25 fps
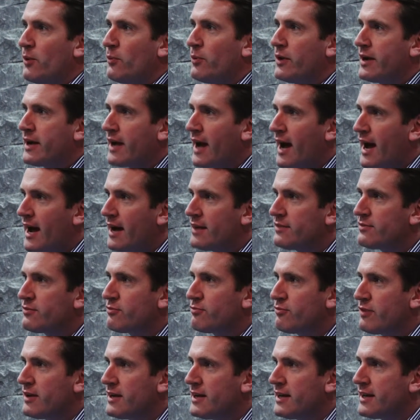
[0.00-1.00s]
We
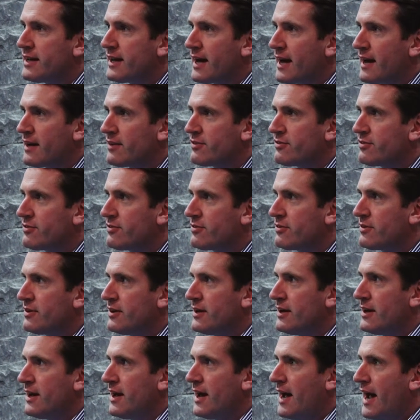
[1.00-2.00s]
can't really get
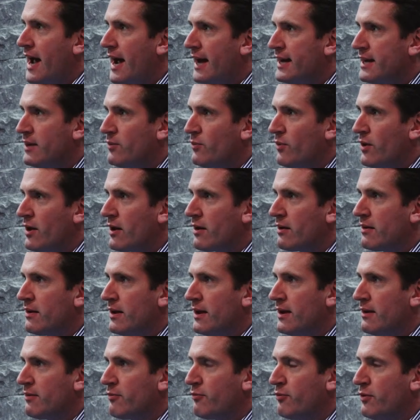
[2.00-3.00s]

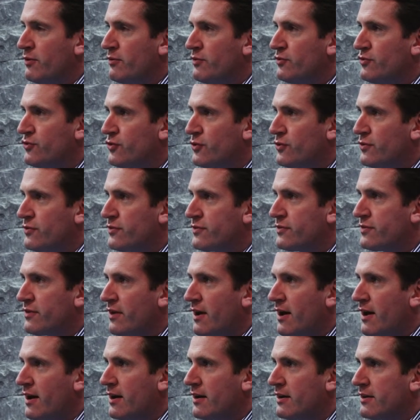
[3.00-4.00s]
anywhere if we reduce
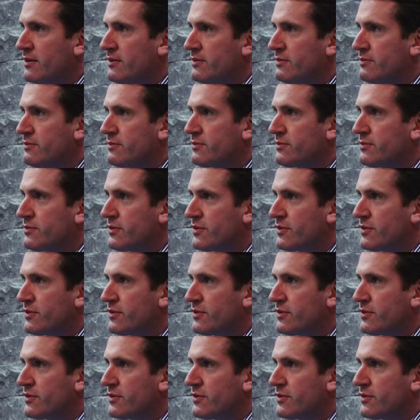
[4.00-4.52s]
our